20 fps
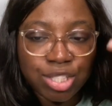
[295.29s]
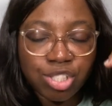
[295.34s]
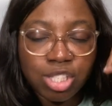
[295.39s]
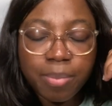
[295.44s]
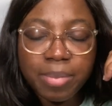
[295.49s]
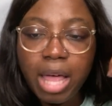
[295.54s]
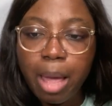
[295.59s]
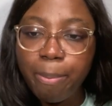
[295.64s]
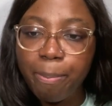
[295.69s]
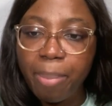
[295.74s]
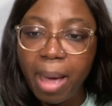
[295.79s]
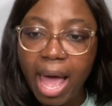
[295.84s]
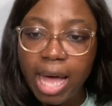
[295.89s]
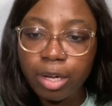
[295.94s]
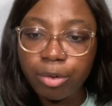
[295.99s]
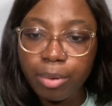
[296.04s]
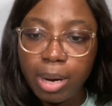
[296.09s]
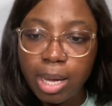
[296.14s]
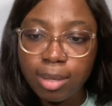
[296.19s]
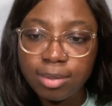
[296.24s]
Some of that
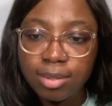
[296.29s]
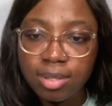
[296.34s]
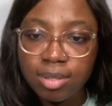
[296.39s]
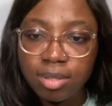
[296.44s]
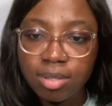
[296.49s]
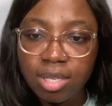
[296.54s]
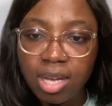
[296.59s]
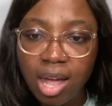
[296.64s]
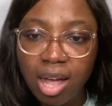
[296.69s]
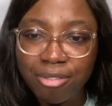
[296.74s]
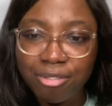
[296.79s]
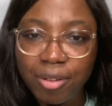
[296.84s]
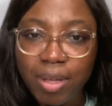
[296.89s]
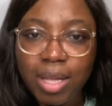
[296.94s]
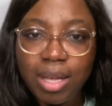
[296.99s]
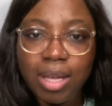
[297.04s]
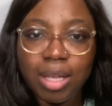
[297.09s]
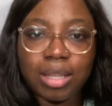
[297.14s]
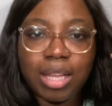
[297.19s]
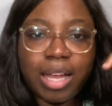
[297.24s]
background stuff,
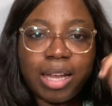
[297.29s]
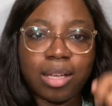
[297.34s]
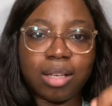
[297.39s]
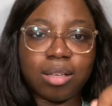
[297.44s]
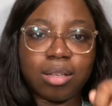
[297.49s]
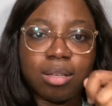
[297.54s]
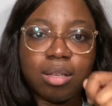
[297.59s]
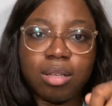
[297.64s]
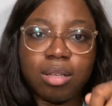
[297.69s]
like